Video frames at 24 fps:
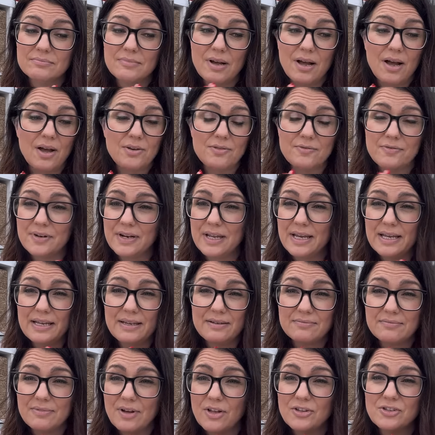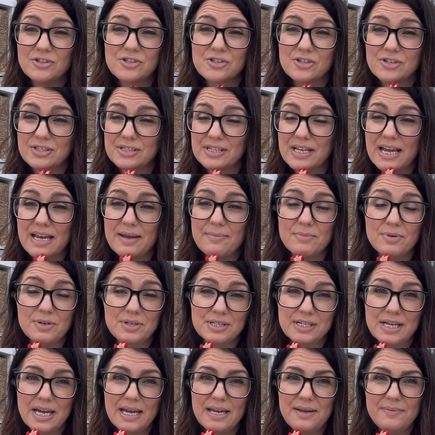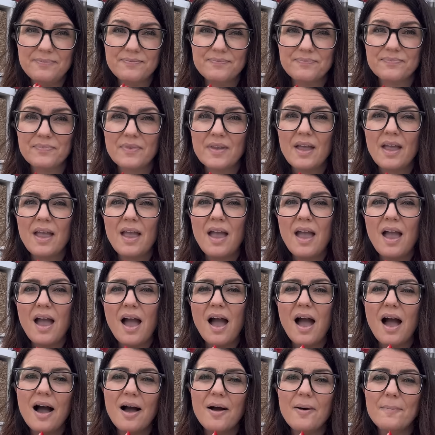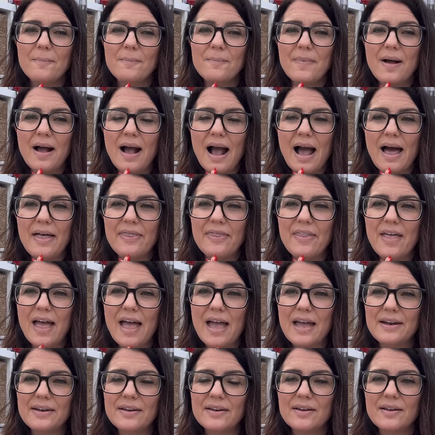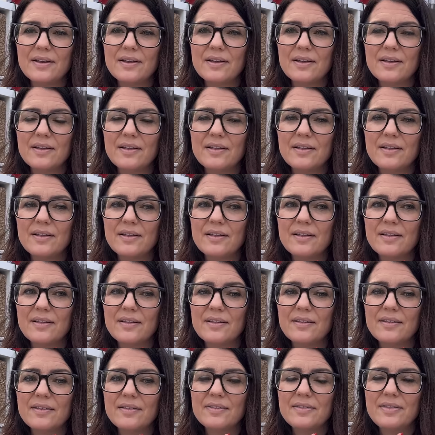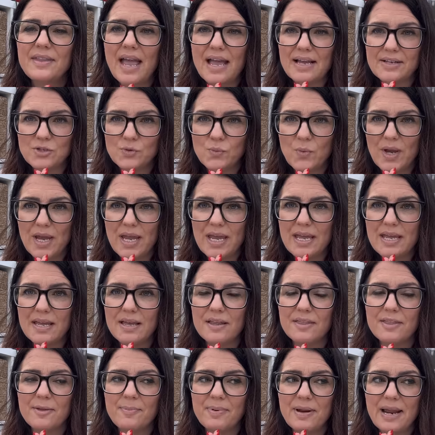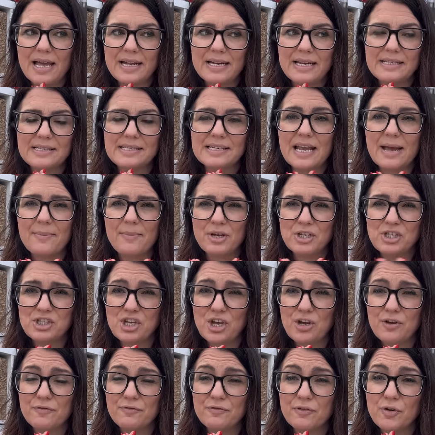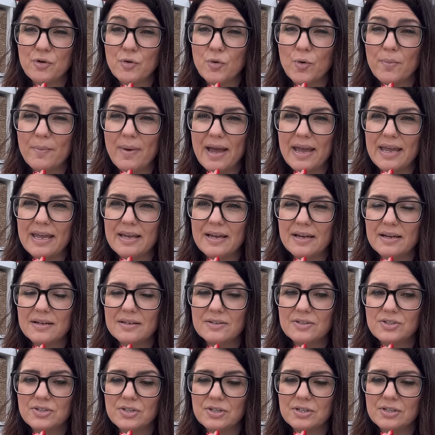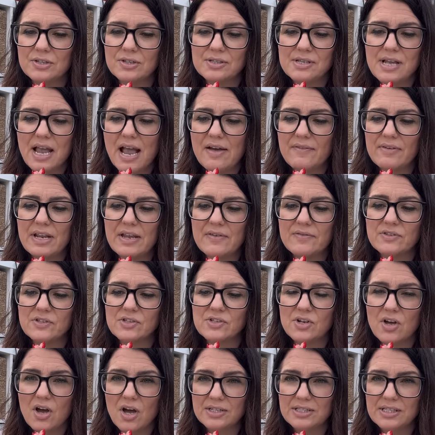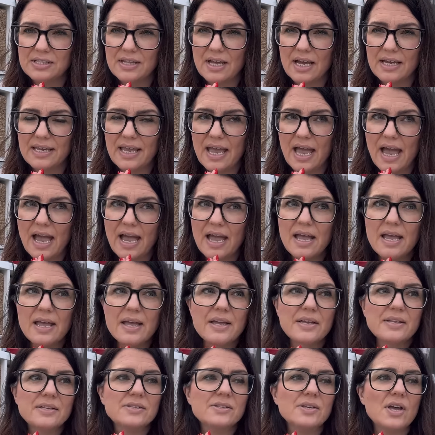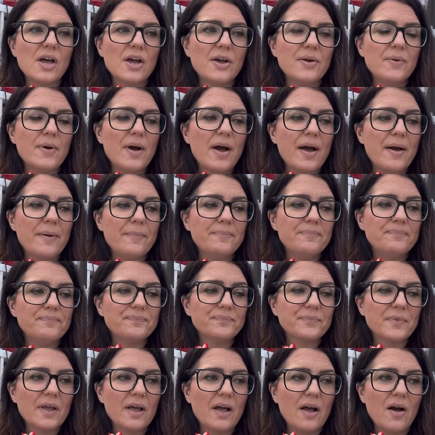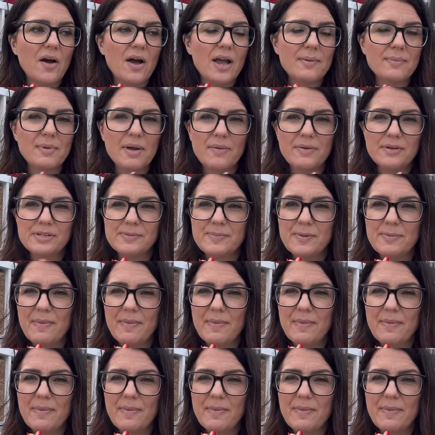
hopefully, on Sunday, Monday. And then next week, the plan is to get my So Frugal make done, because I haven't even started that yet. So I am going to be